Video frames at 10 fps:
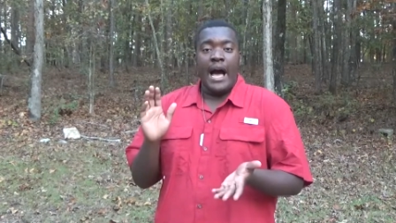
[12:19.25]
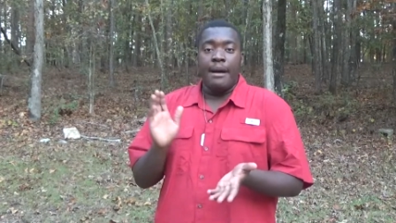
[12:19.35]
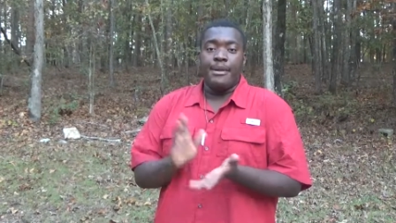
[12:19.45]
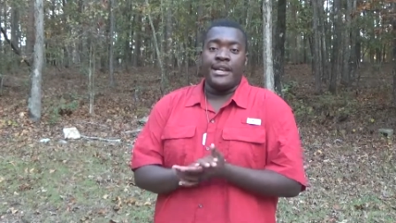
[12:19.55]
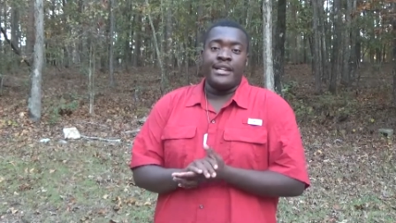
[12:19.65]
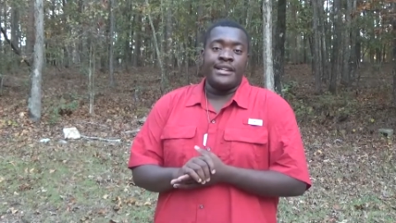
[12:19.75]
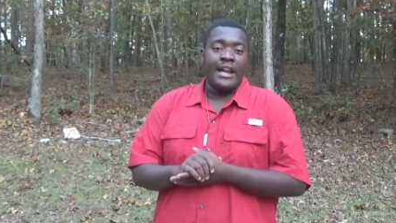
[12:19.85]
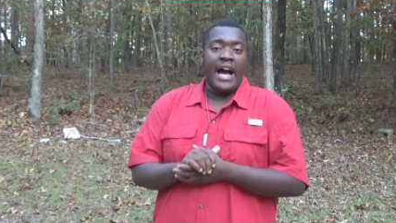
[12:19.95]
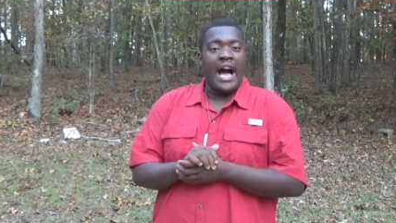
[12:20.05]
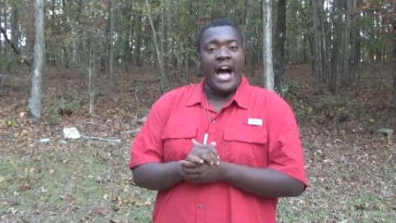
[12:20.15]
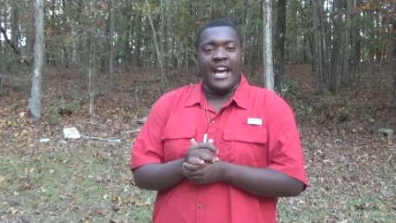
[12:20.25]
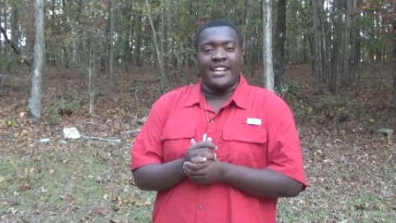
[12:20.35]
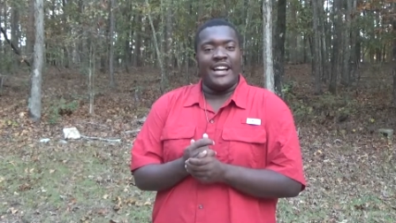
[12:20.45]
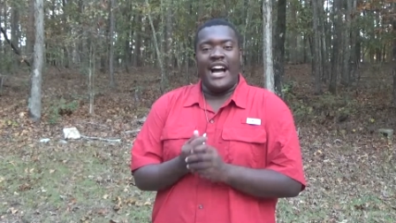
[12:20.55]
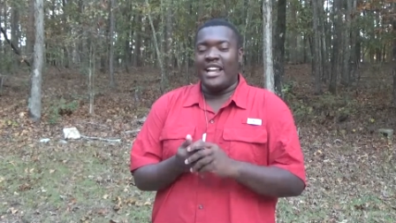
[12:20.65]
I mean, I,
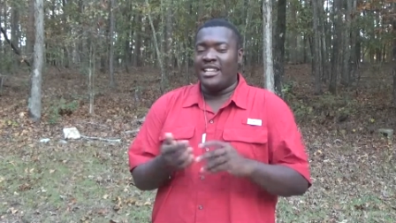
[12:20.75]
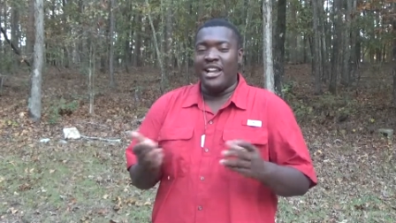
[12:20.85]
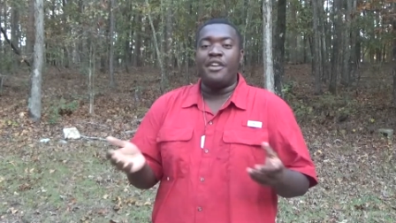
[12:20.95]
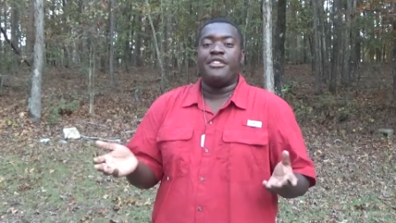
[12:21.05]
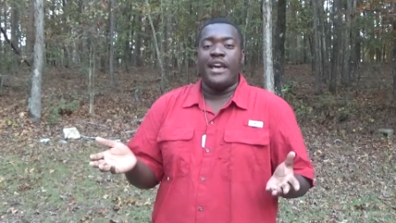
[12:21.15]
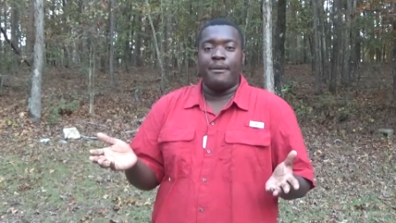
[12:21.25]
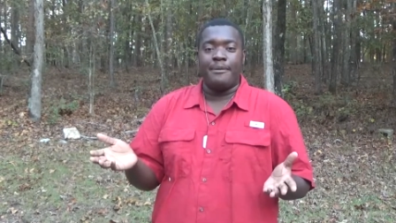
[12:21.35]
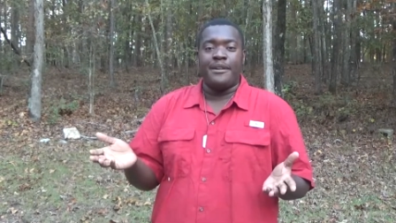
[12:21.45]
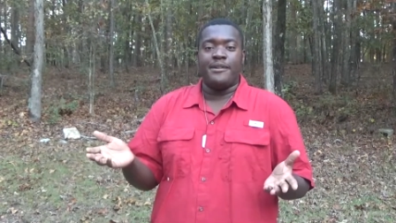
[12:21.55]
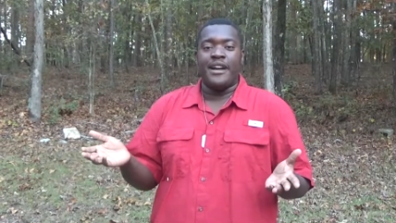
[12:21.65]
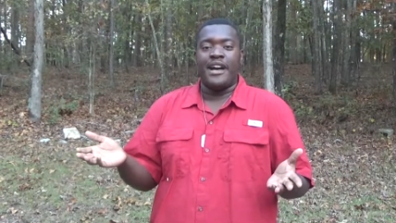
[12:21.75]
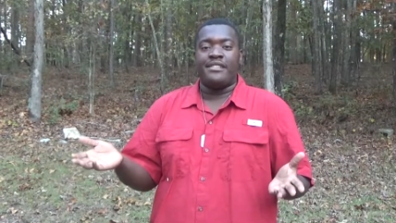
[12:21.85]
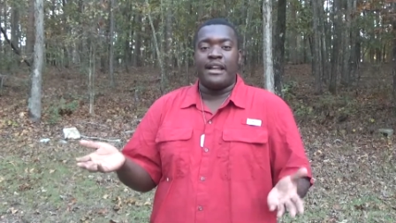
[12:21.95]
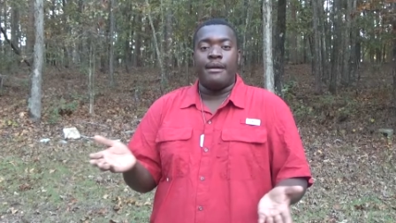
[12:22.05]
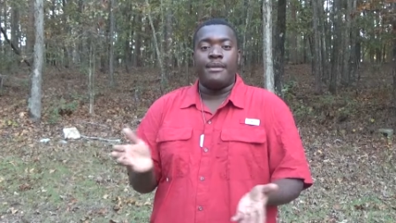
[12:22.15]
I loved helping you
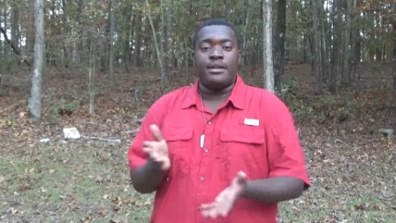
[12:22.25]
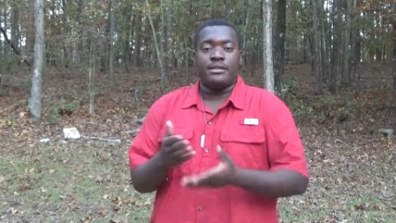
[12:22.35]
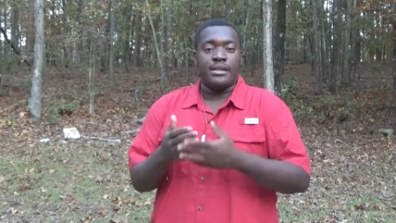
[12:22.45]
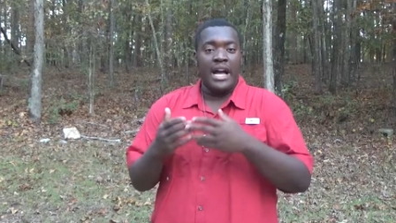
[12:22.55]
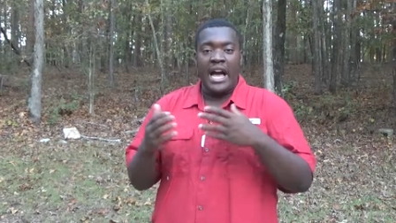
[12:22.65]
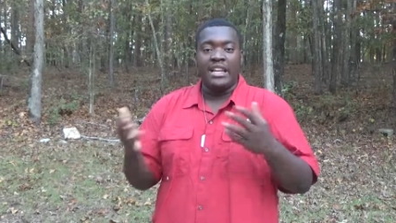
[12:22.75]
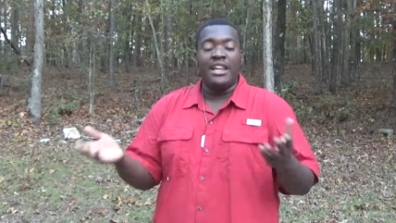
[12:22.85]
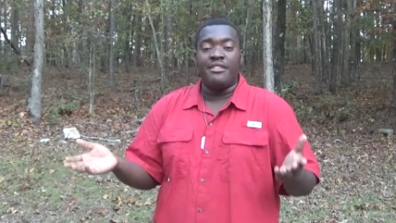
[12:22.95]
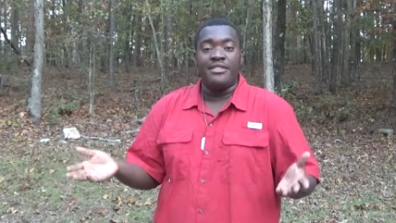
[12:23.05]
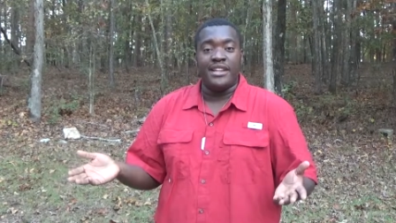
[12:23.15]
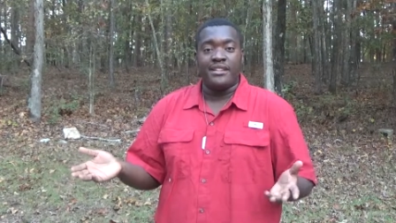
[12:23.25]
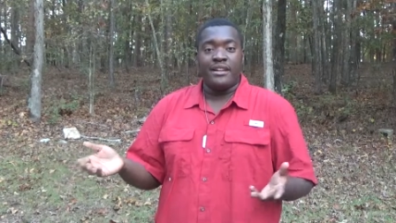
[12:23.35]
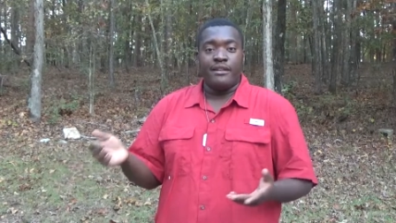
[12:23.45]
guys. I mean, I loved it.